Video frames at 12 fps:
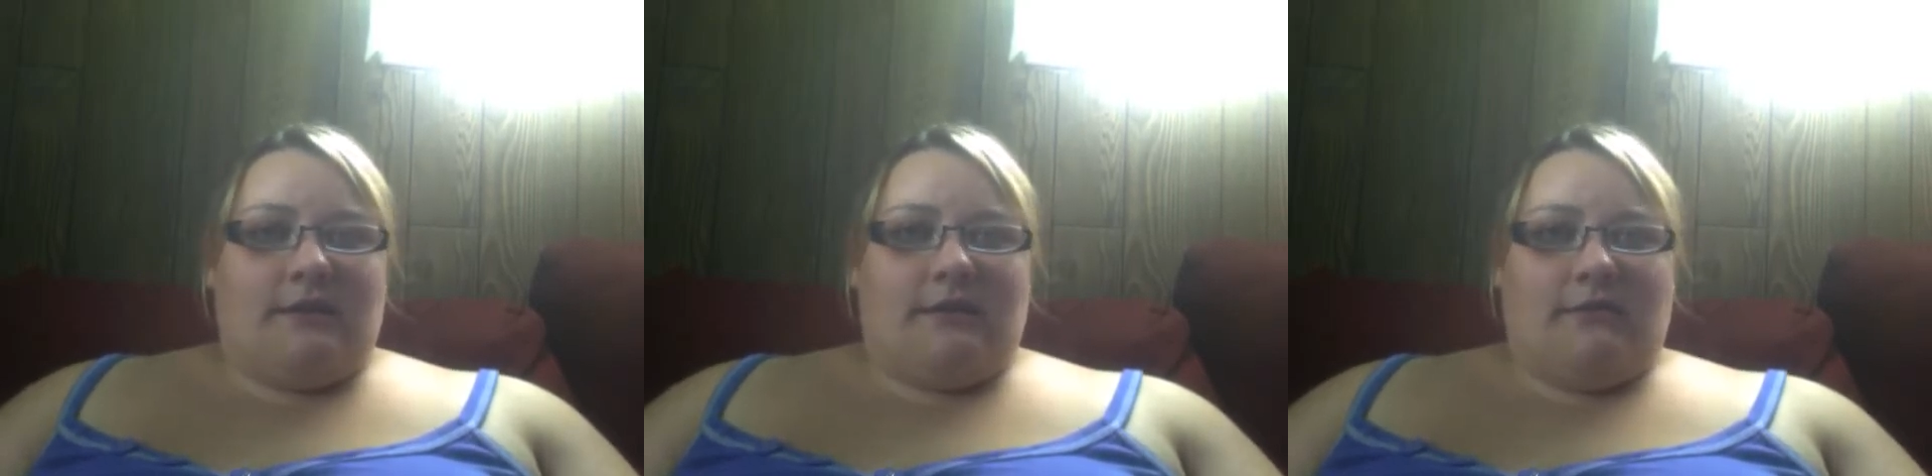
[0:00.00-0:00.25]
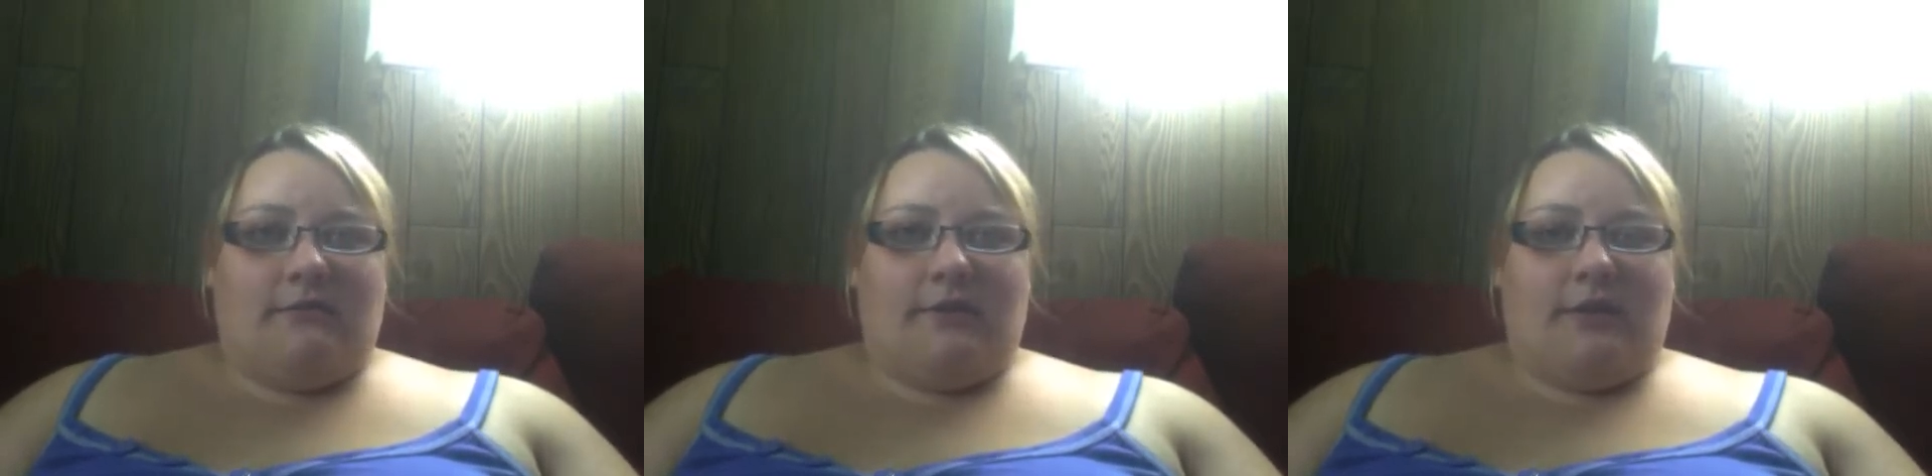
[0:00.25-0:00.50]
and
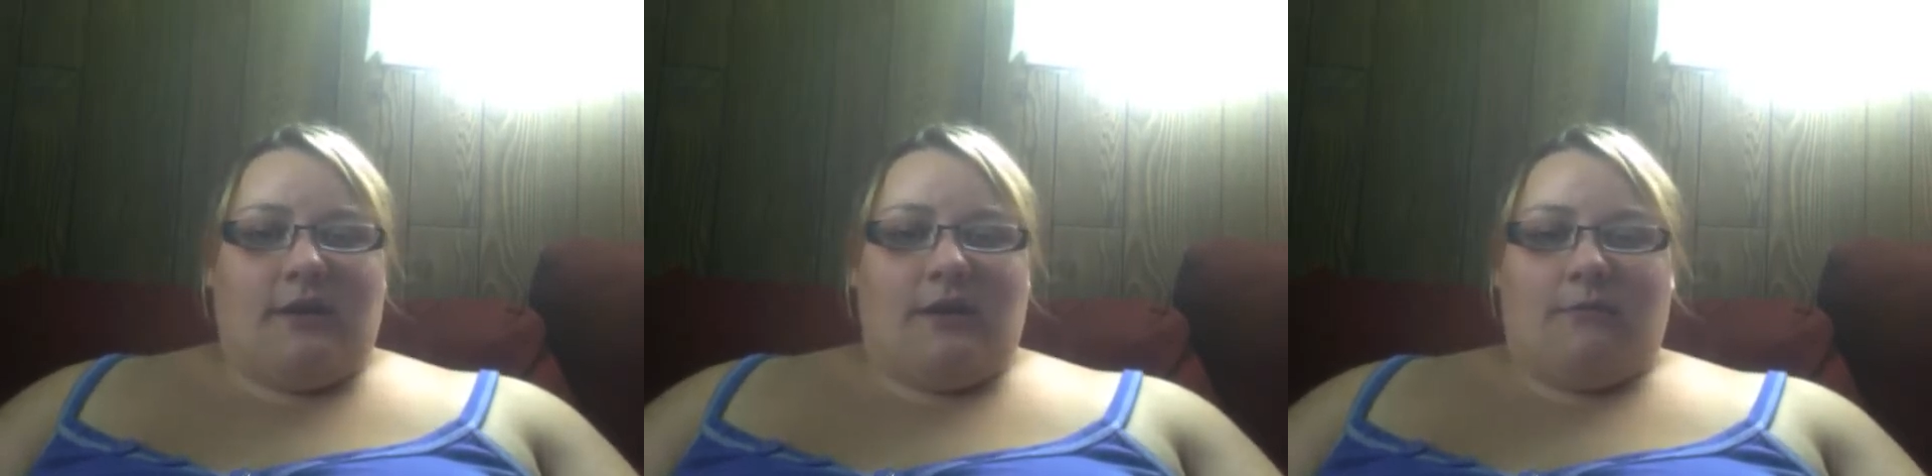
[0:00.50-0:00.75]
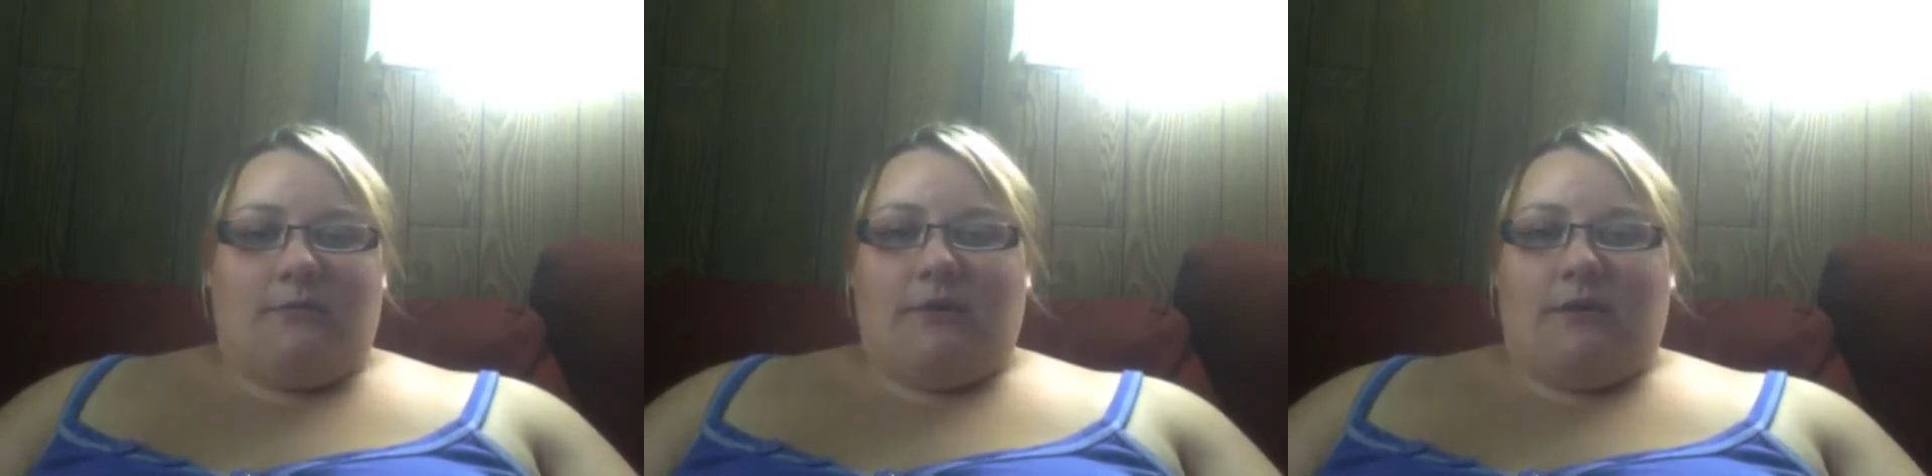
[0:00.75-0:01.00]
I don't think
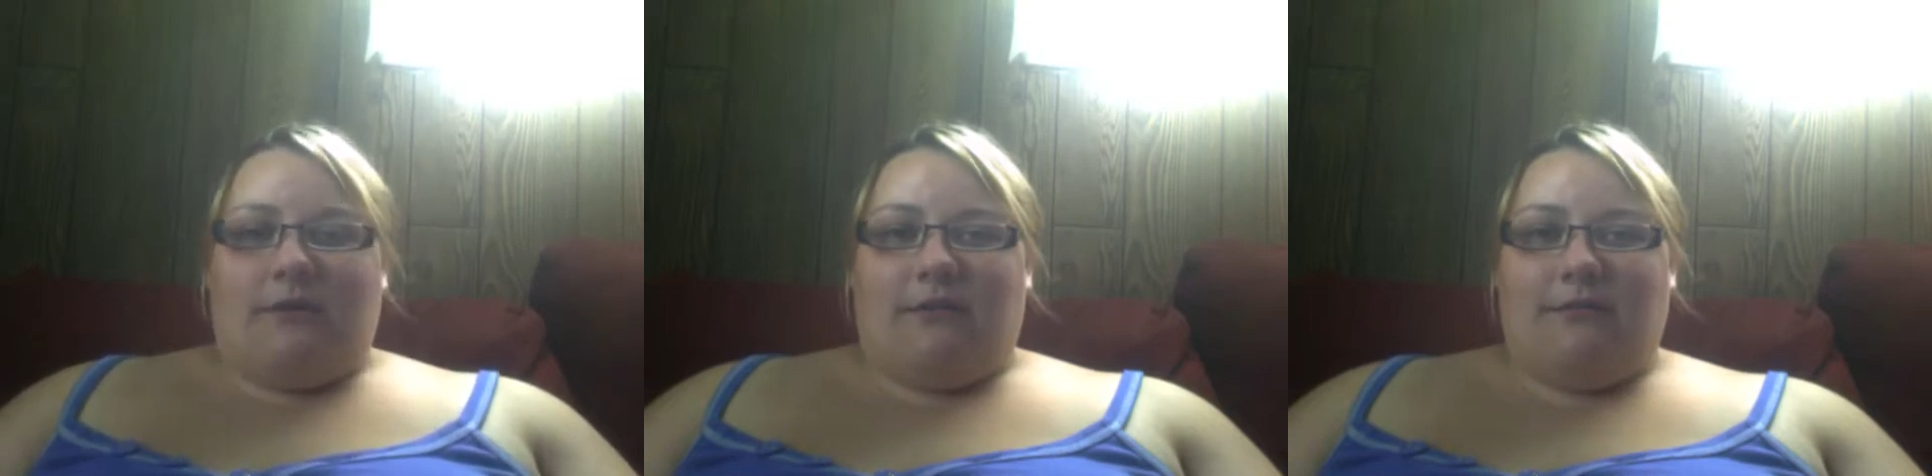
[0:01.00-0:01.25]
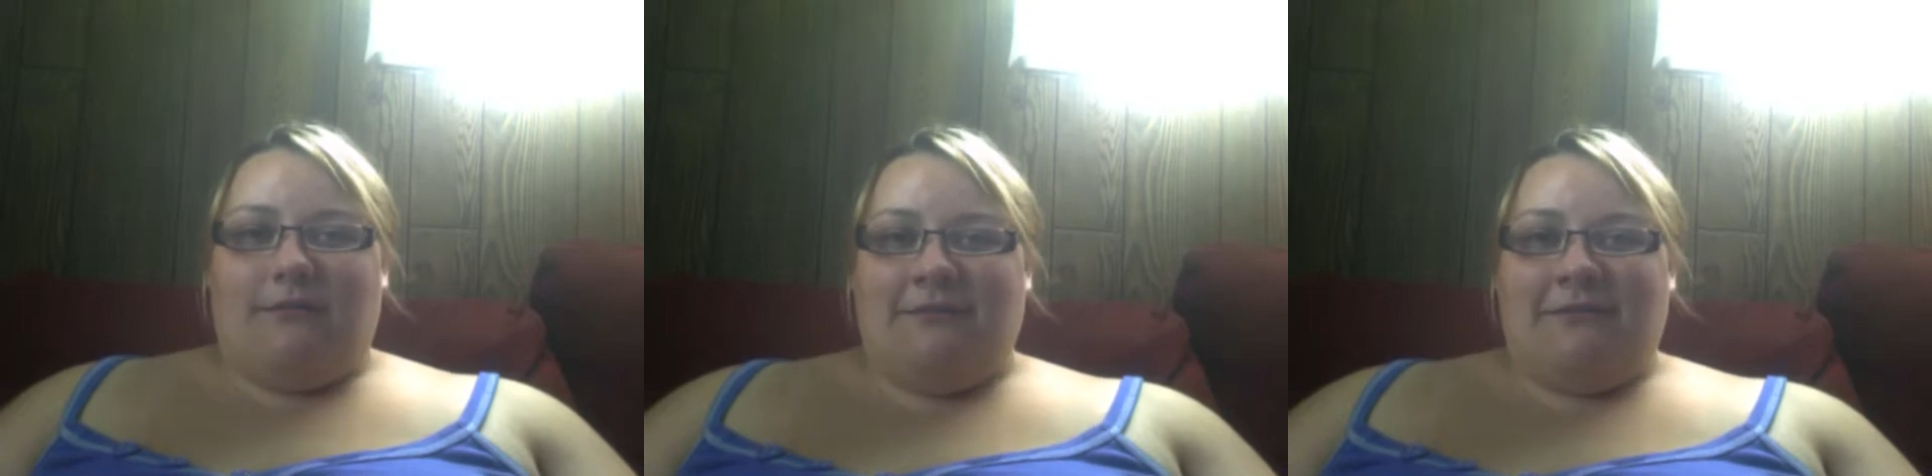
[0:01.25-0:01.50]
I will.